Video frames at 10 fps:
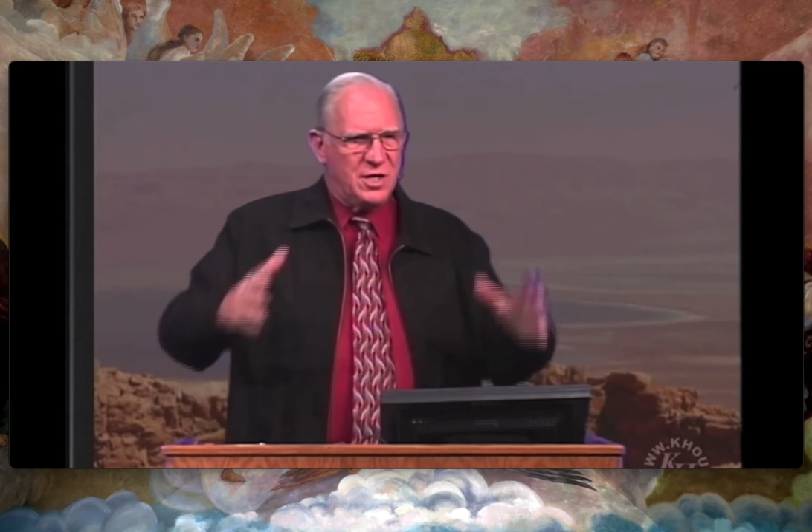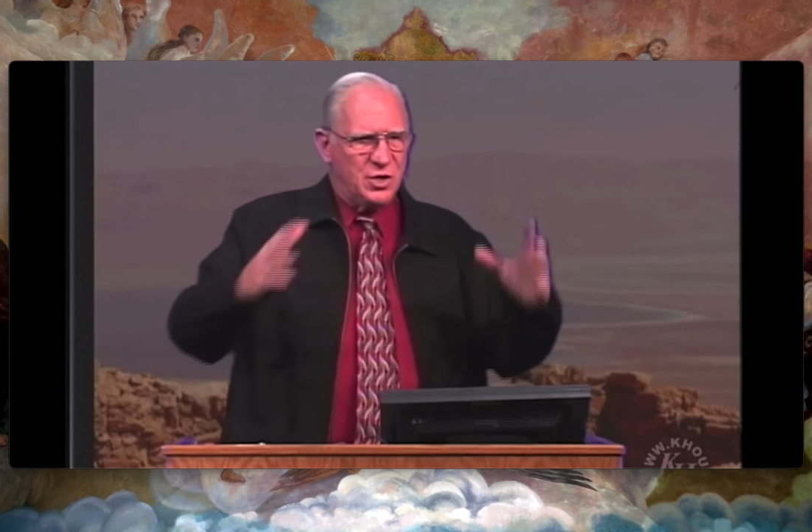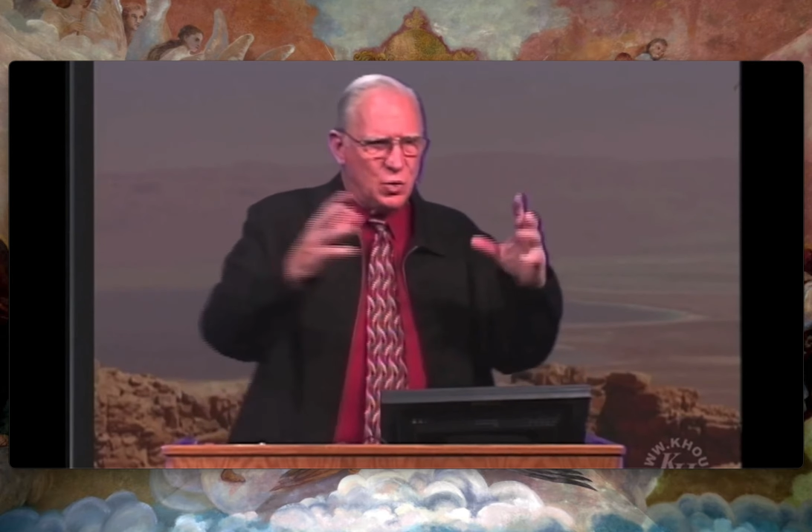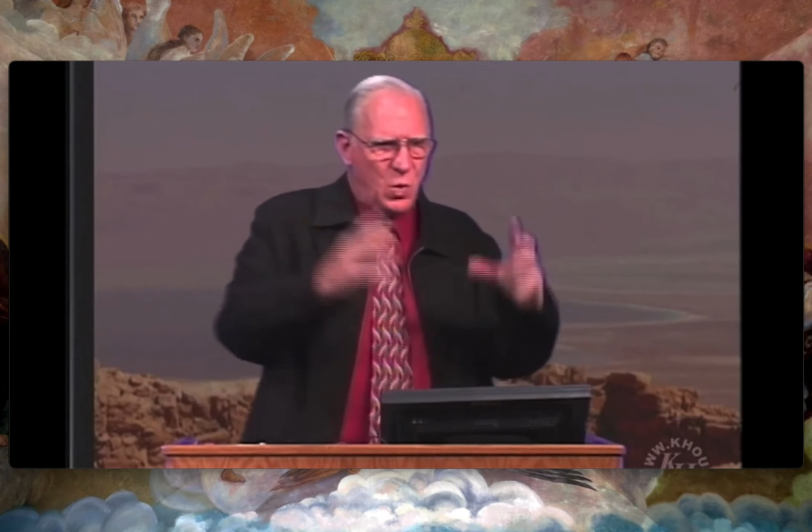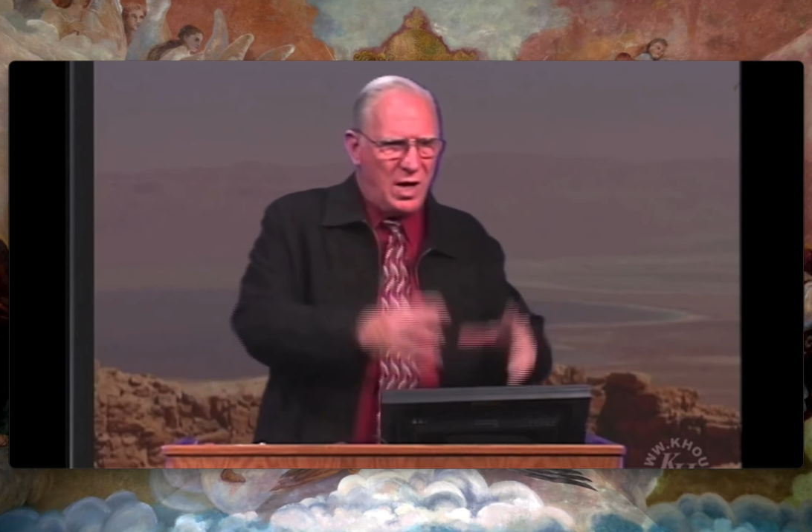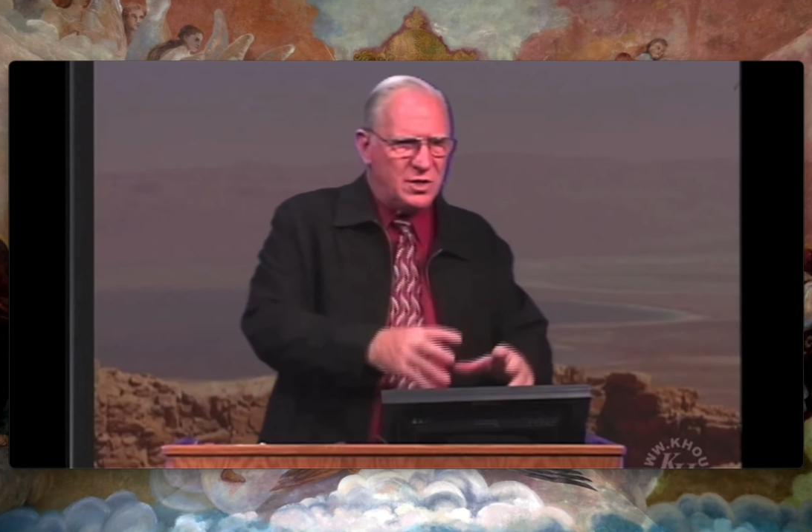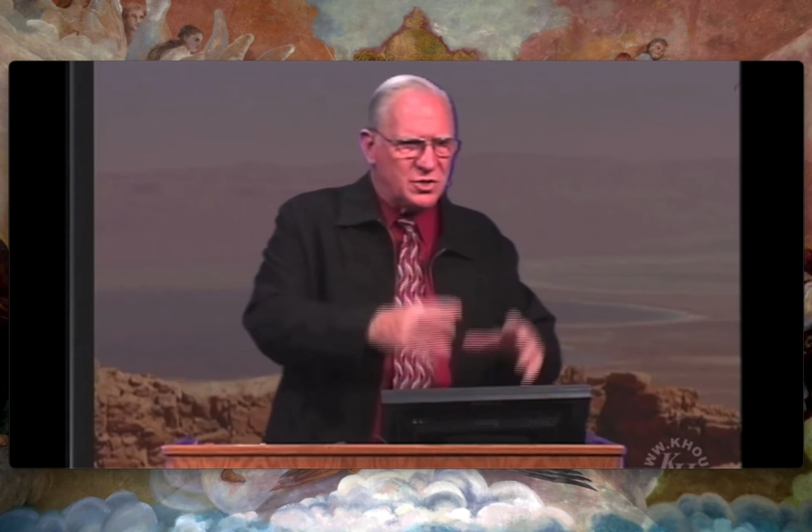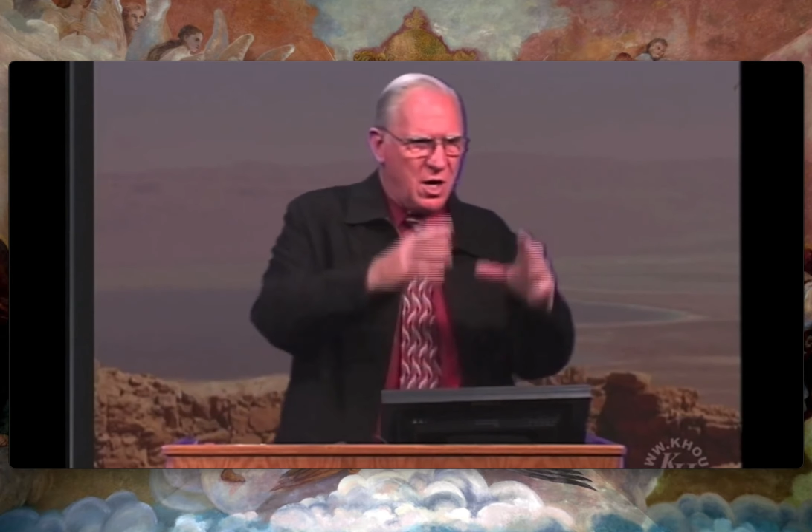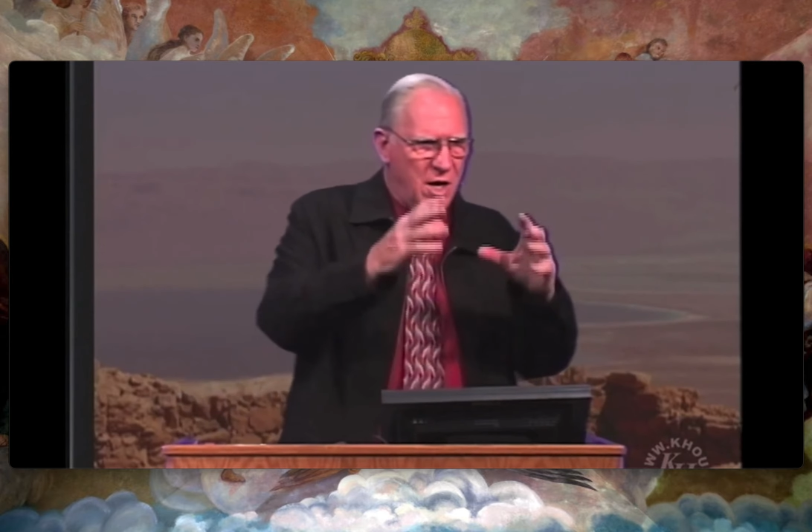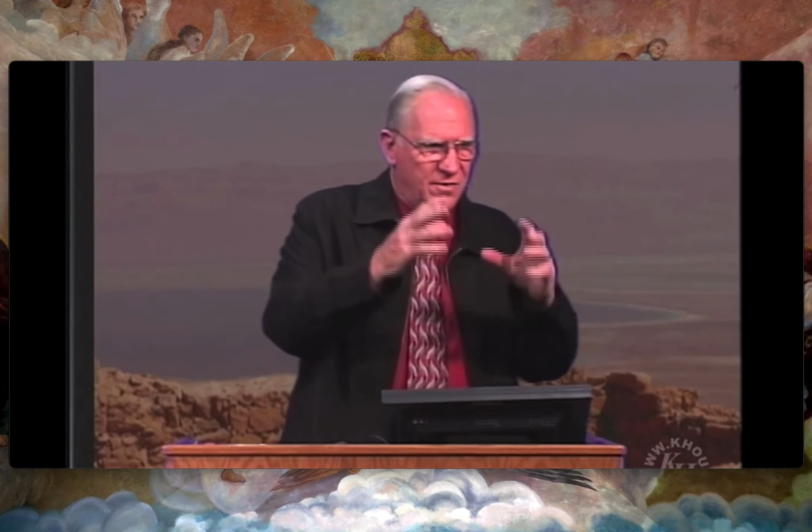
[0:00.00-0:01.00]
dwells
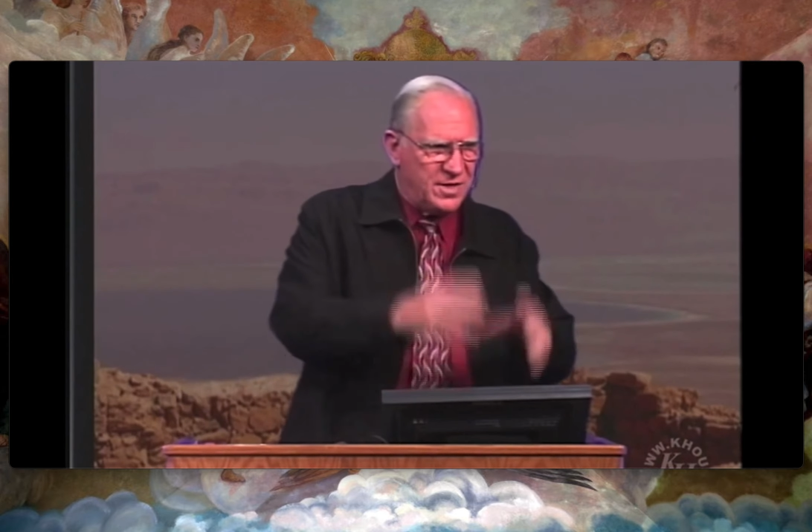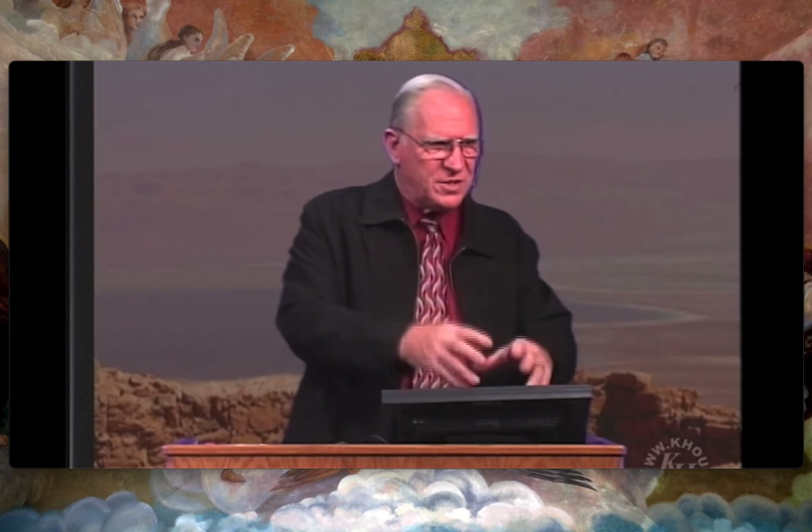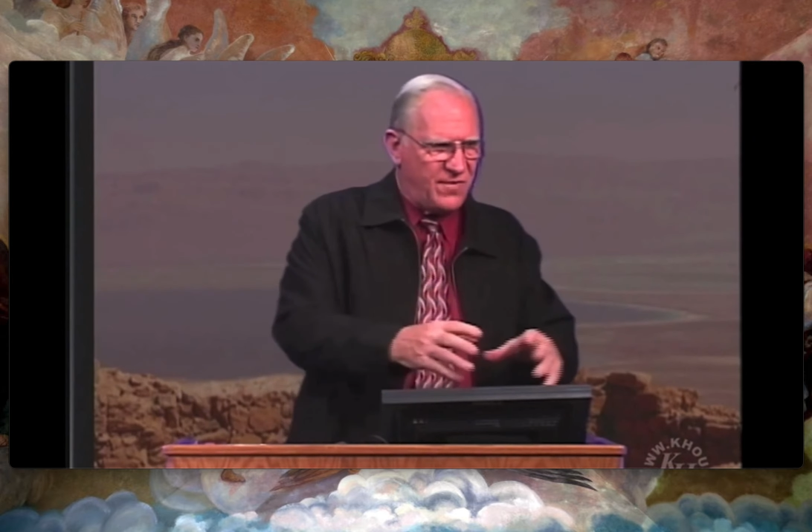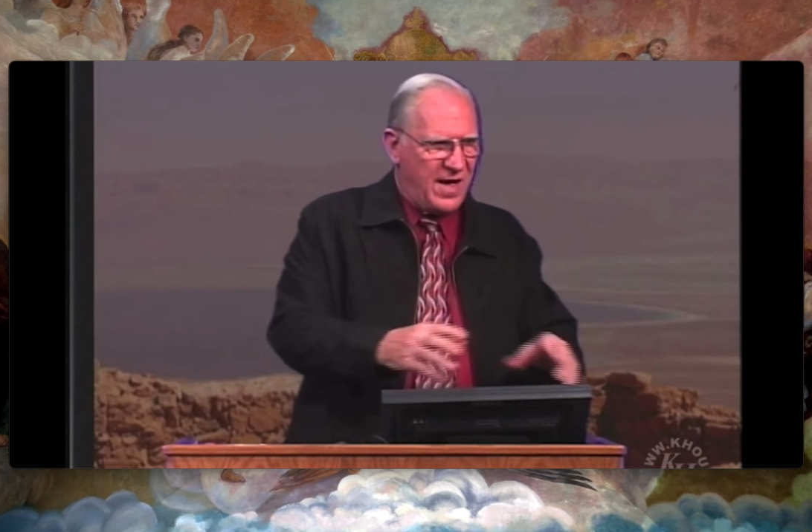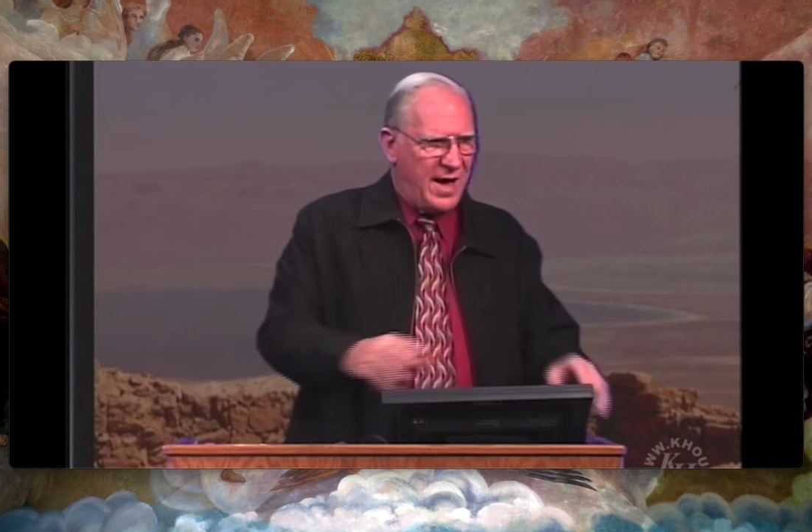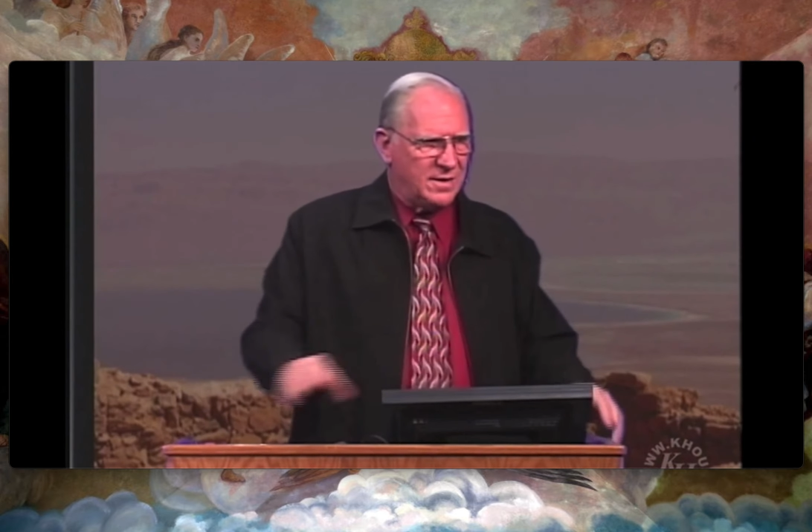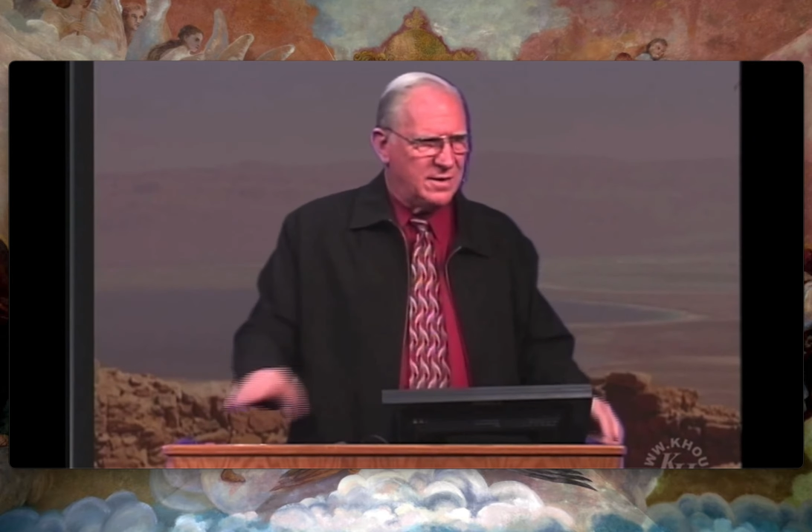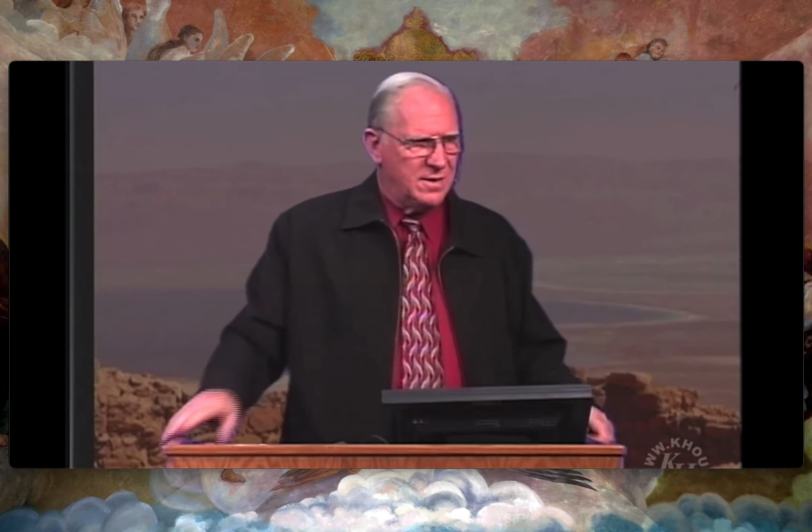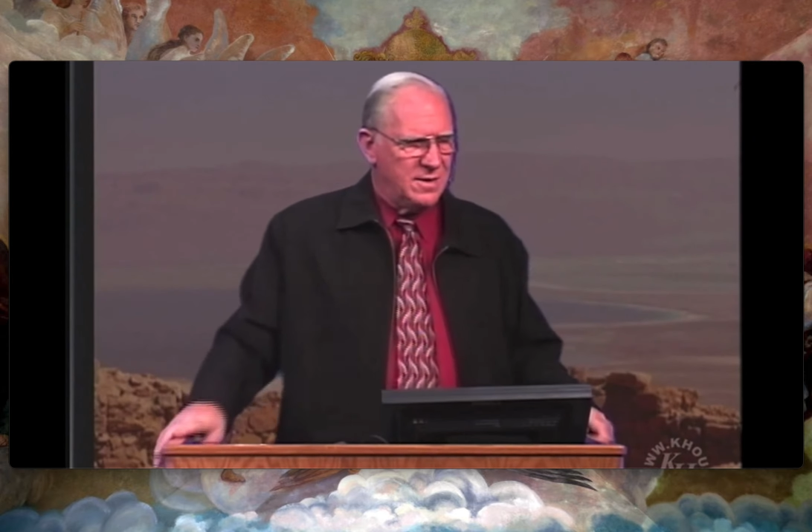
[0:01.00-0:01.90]
on this fact